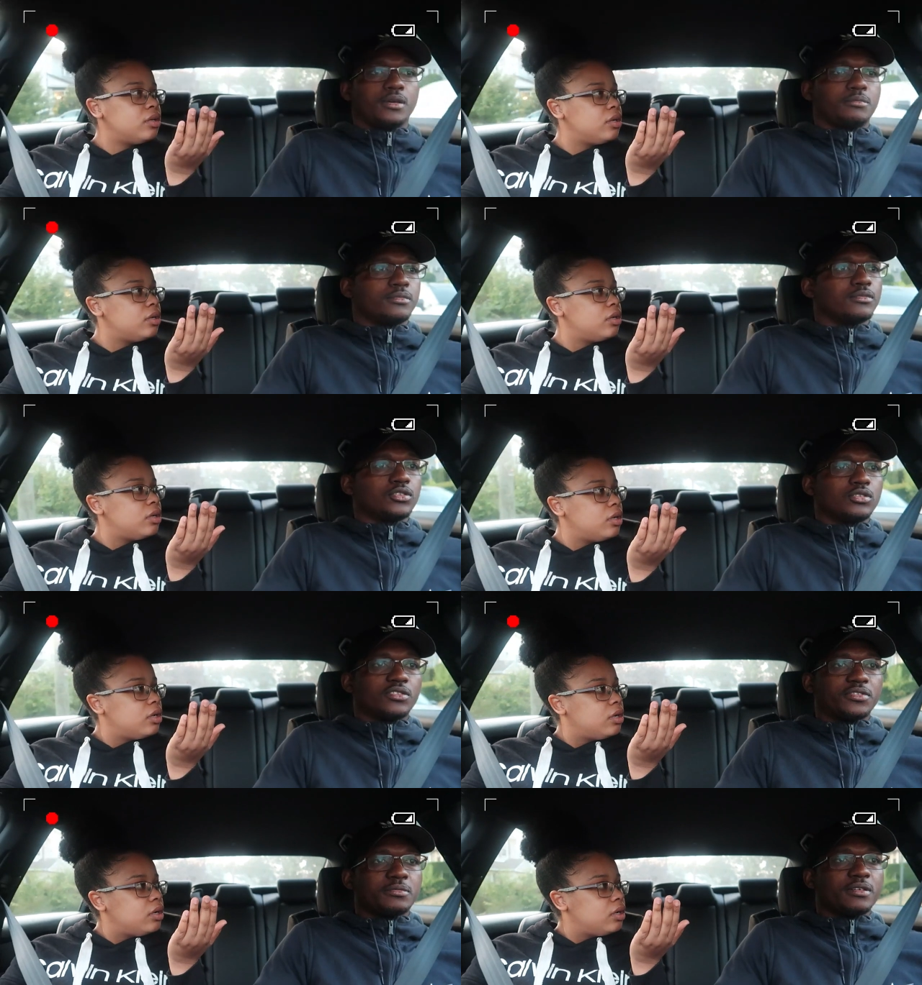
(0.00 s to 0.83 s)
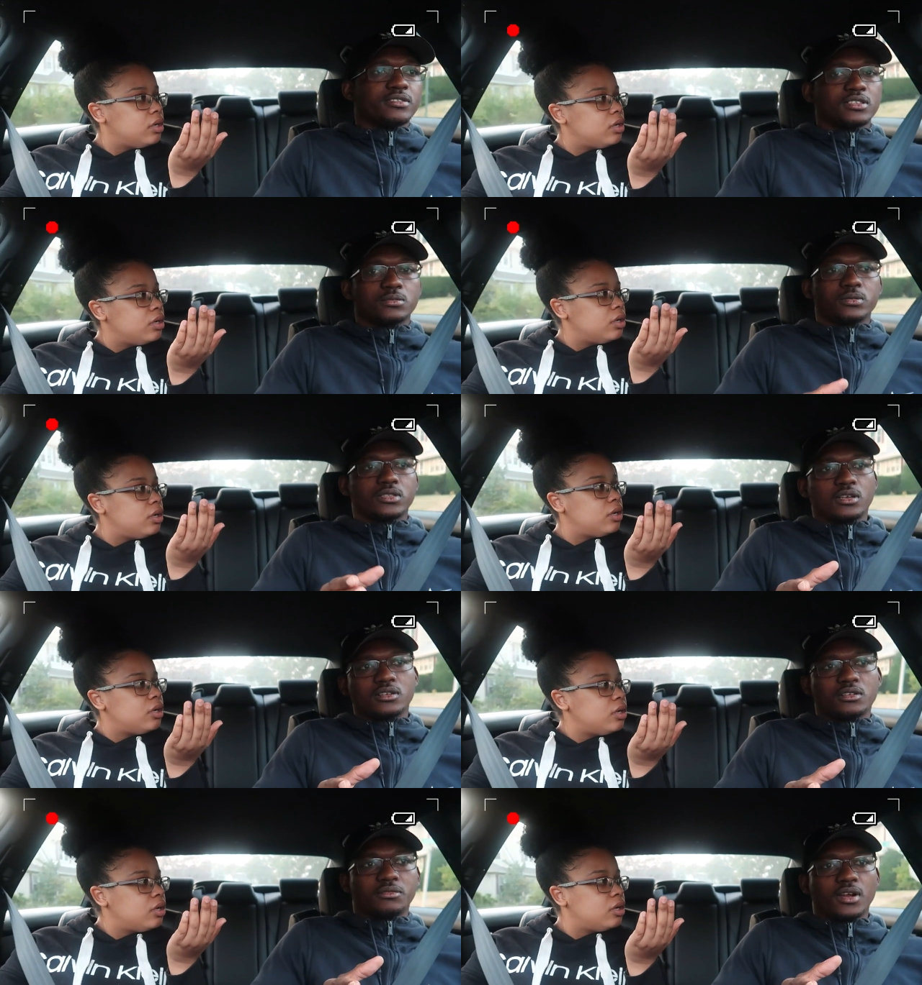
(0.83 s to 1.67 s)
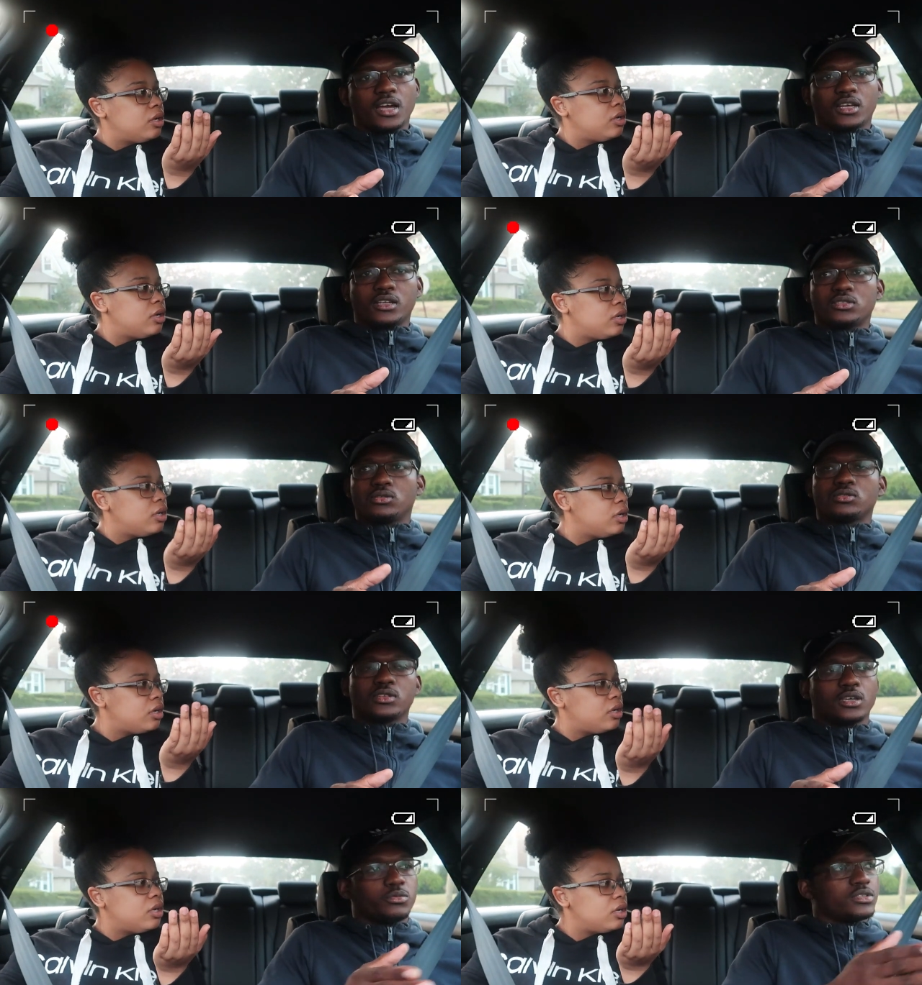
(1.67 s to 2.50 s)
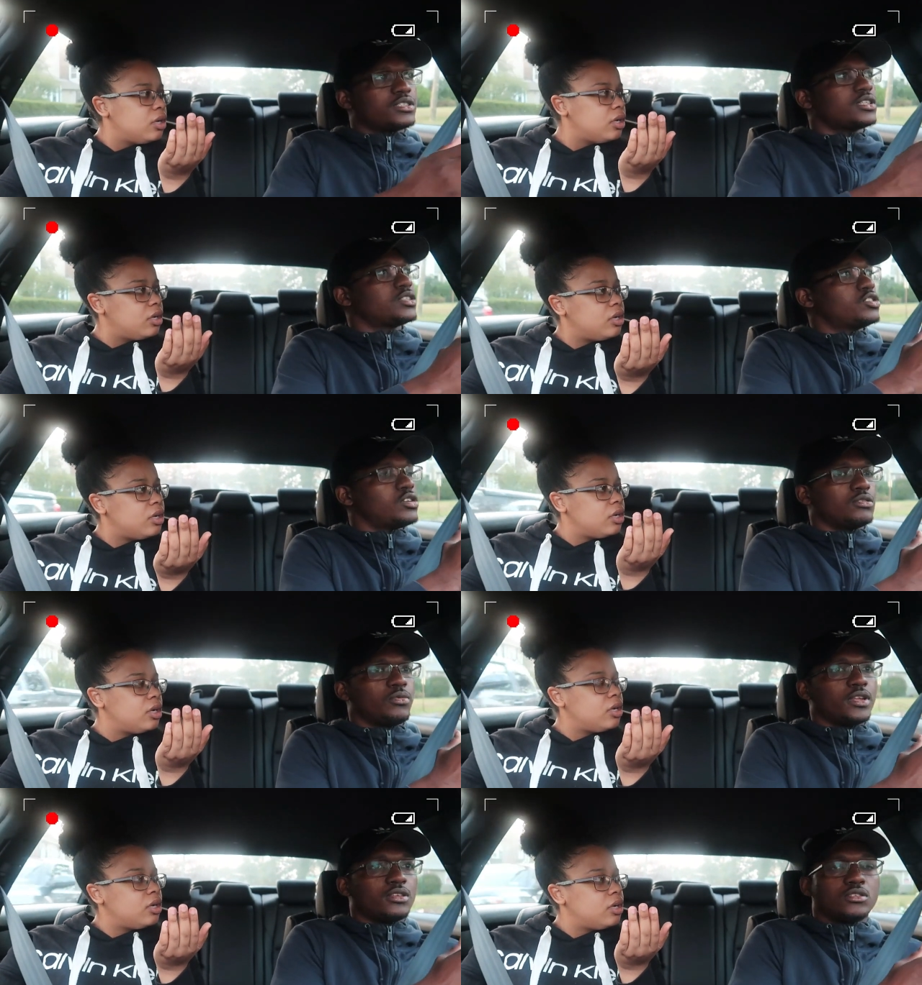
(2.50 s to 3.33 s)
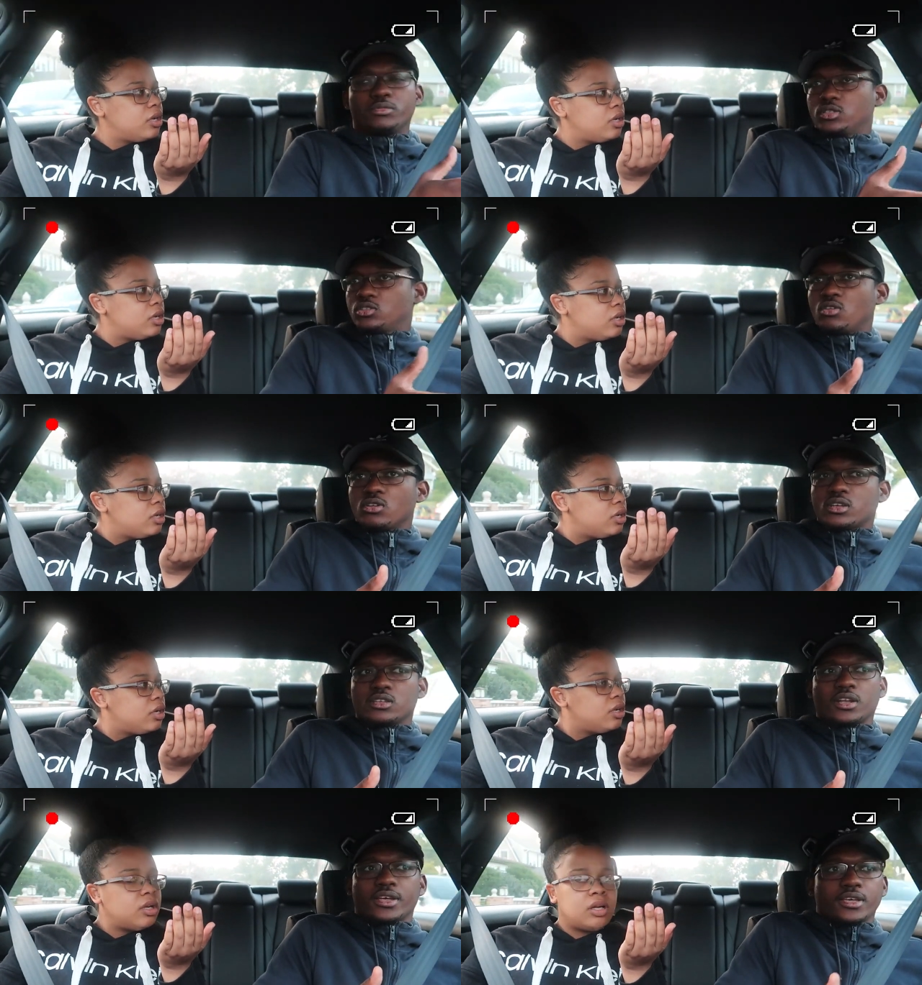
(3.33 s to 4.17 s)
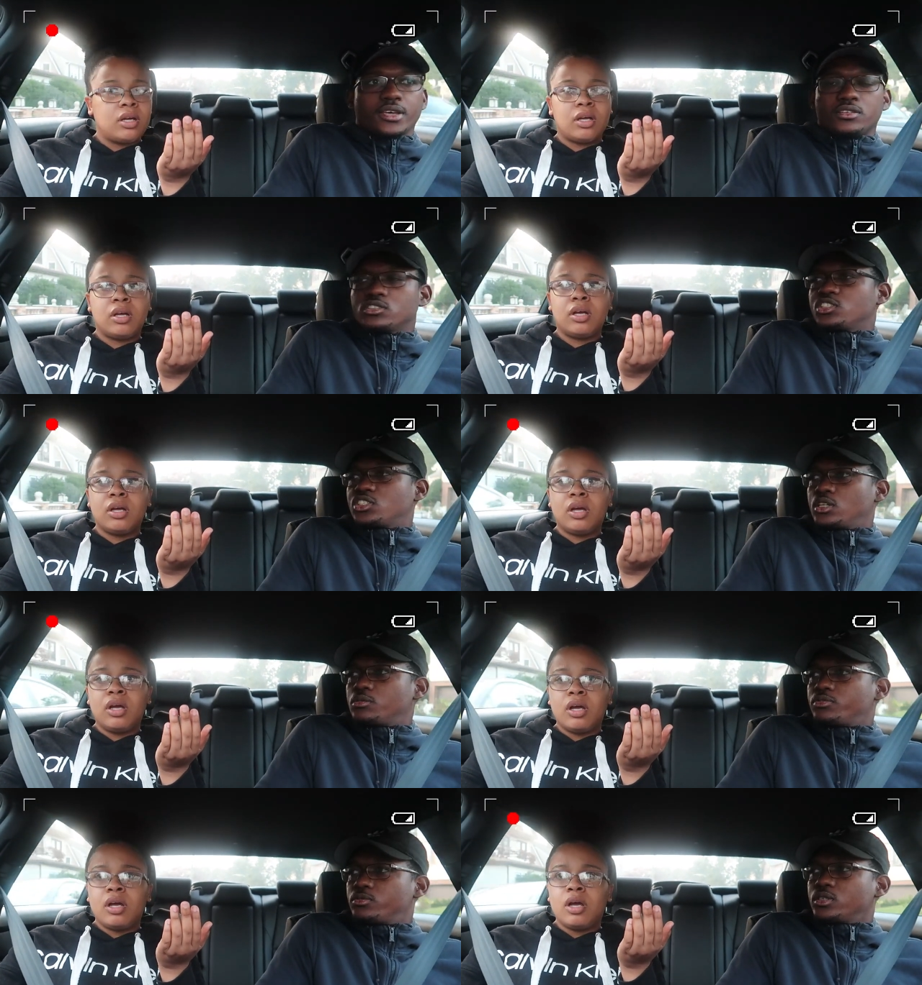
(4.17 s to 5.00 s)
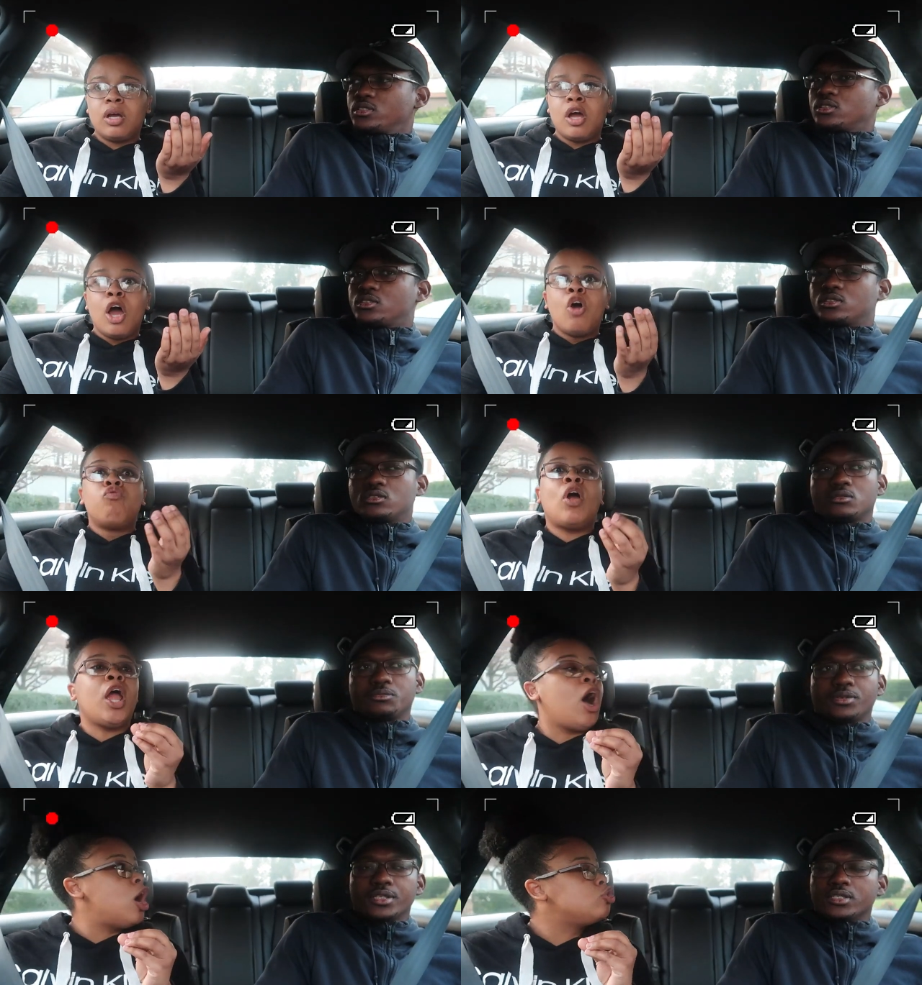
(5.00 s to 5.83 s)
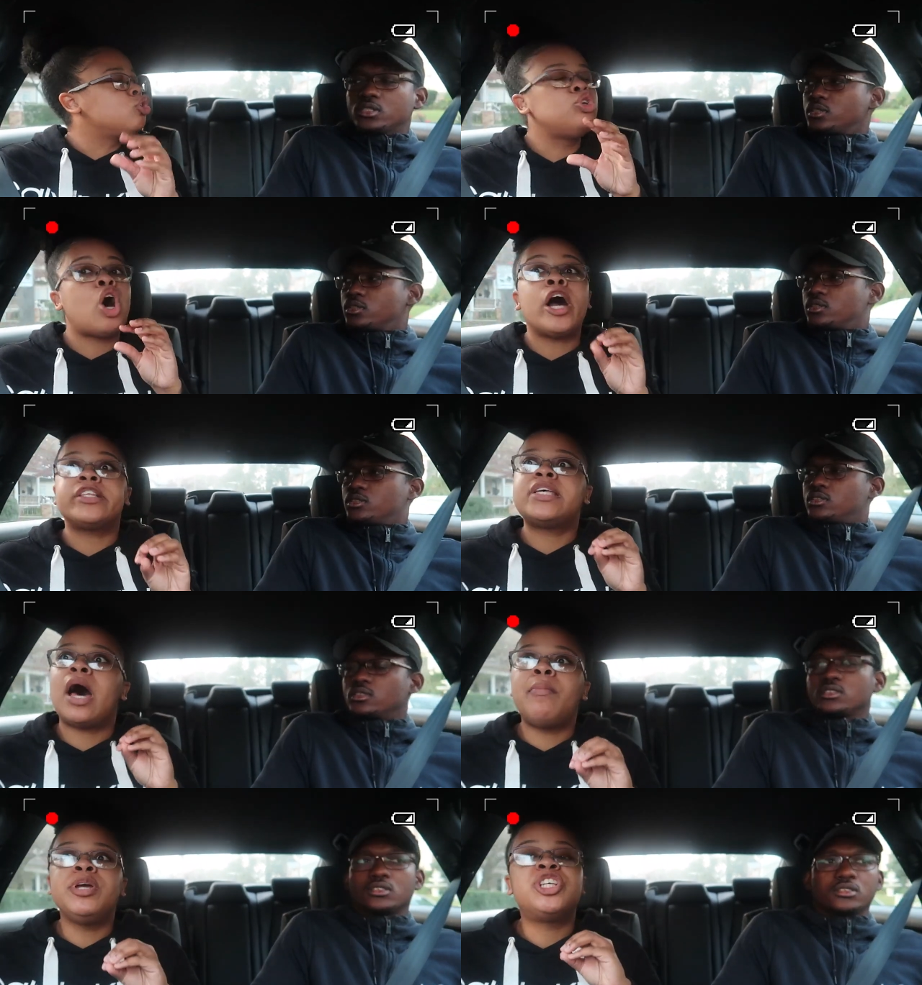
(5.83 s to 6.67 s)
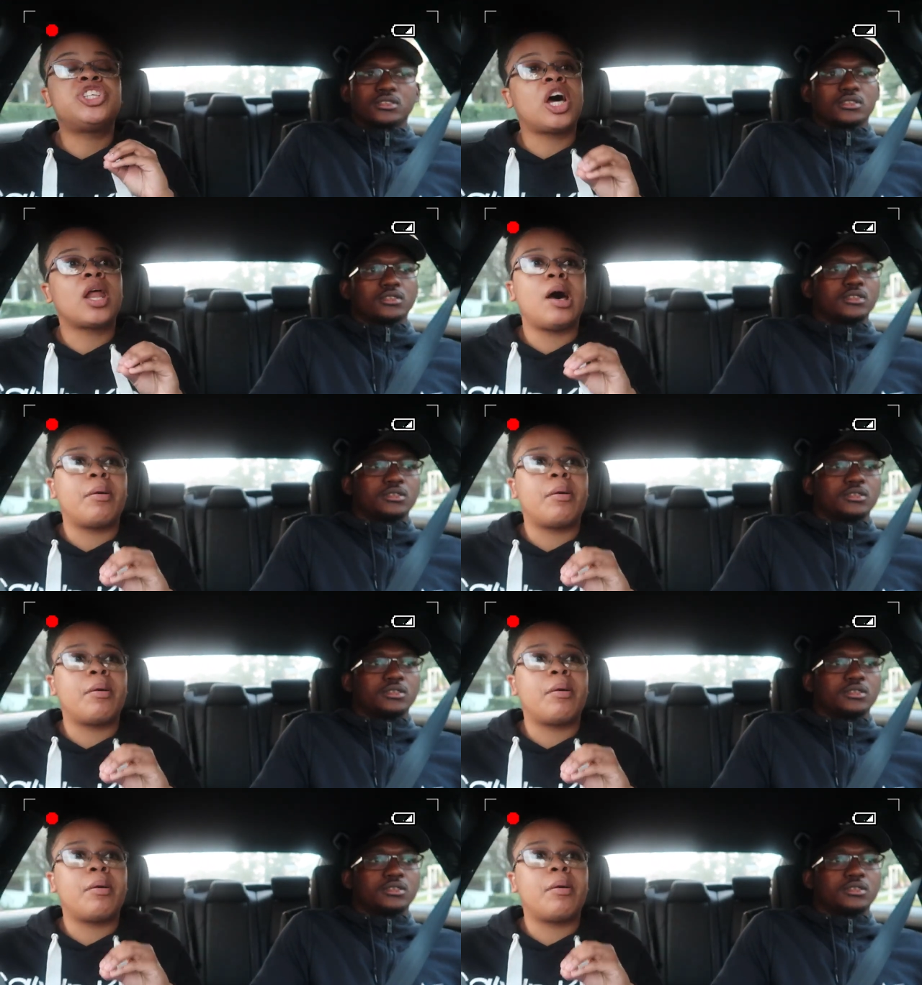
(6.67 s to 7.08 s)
Speaker 1: Babe, you know, from ever since we started the vlog and I told you, can we just enjoy the weather, even talking? Like, can you just shut up for once?
Speaker 2: Really, do not tell me shut